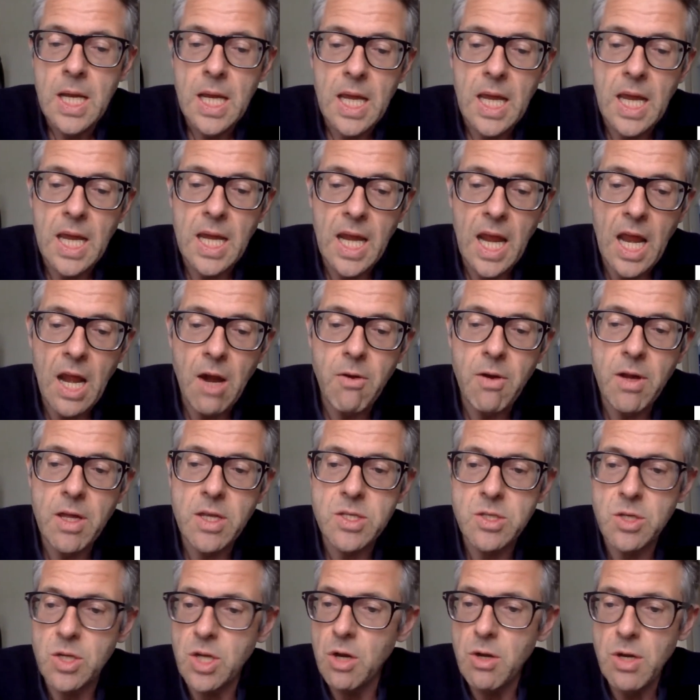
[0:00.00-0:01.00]
in areas
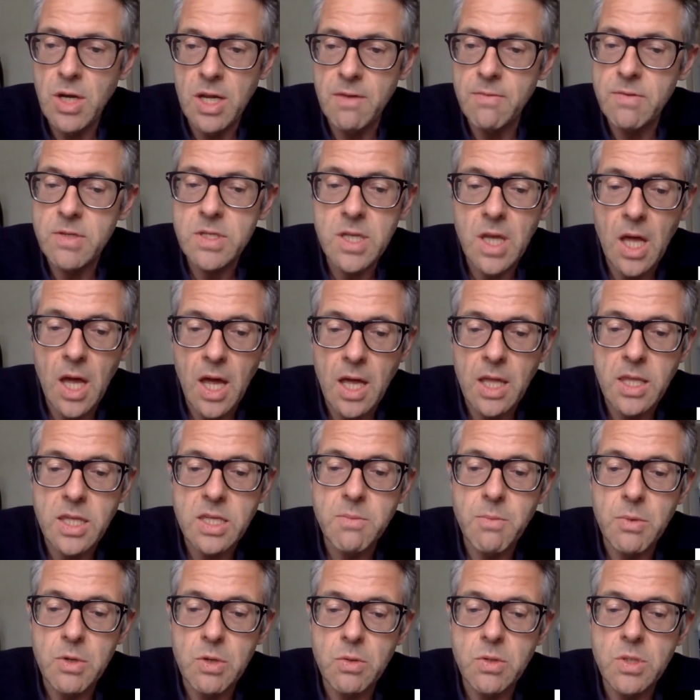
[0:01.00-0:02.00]
not only of science,
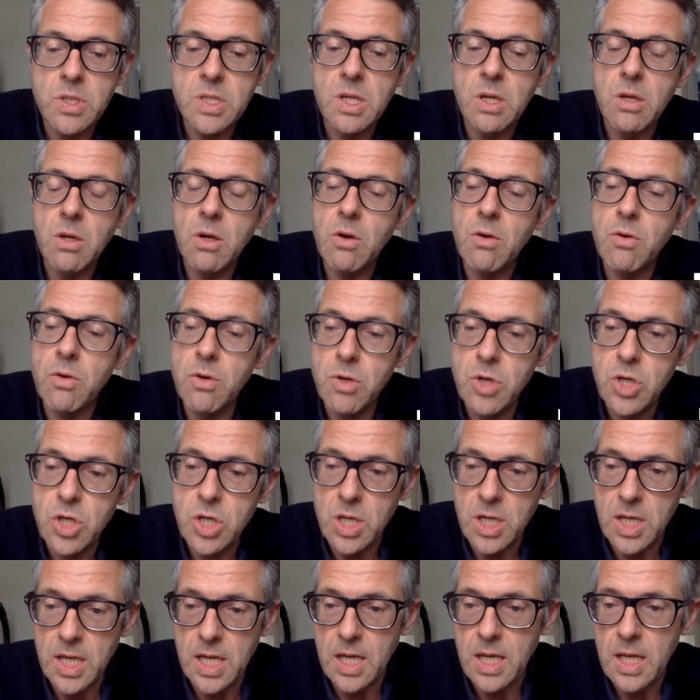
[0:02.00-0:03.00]
but also,
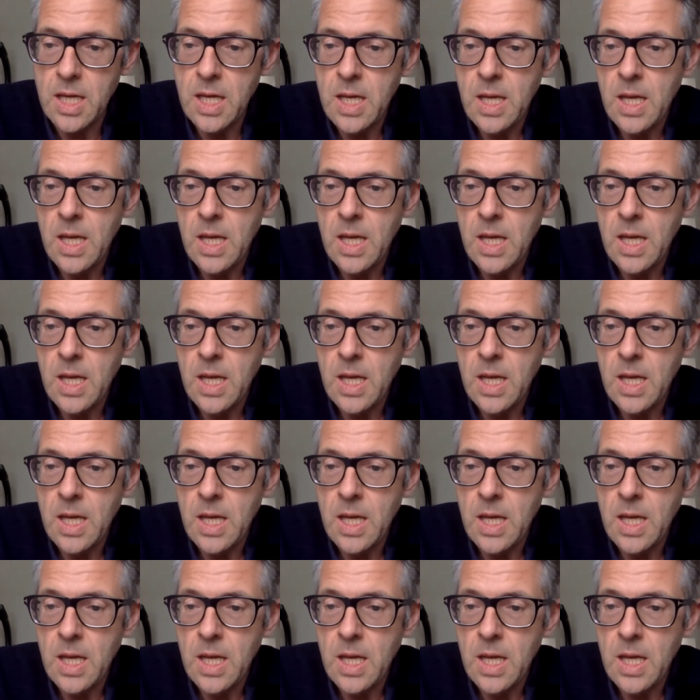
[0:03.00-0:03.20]
crucially,